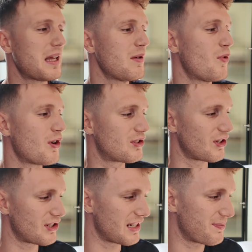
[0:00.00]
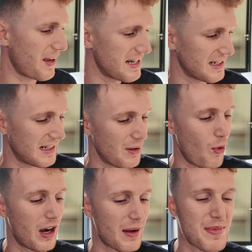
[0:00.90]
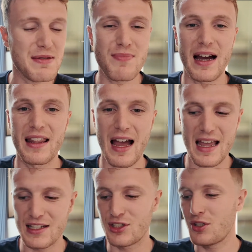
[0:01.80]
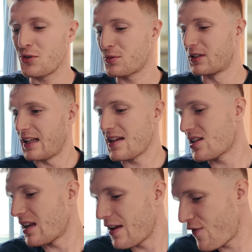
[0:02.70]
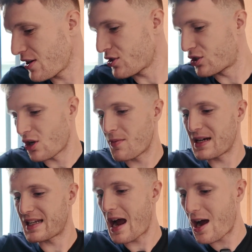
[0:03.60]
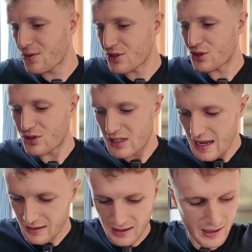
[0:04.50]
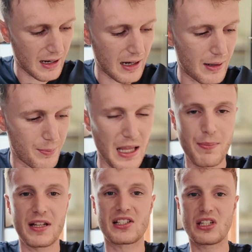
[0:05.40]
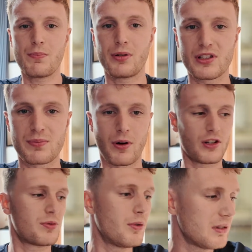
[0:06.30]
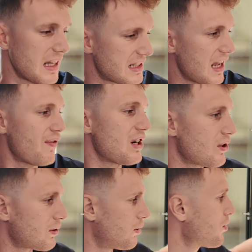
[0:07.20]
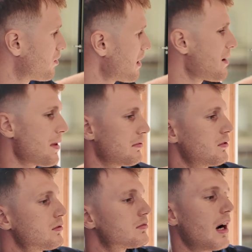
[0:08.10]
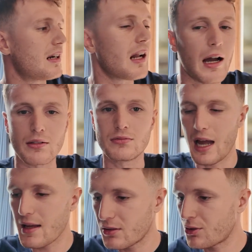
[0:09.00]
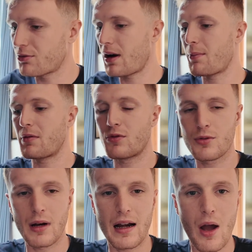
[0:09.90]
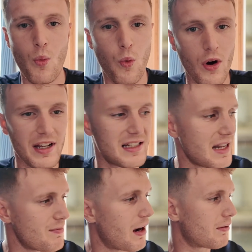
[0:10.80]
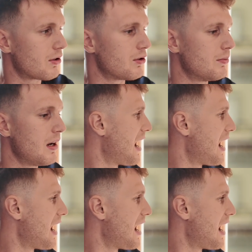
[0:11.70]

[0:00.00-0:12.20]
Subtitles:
keyword searches, basically what I mean by that is if I just dumb it down and just like keep it as simple as possible. Let's say if I just look around my room right now, okay? Look around my room right now, what is in my room?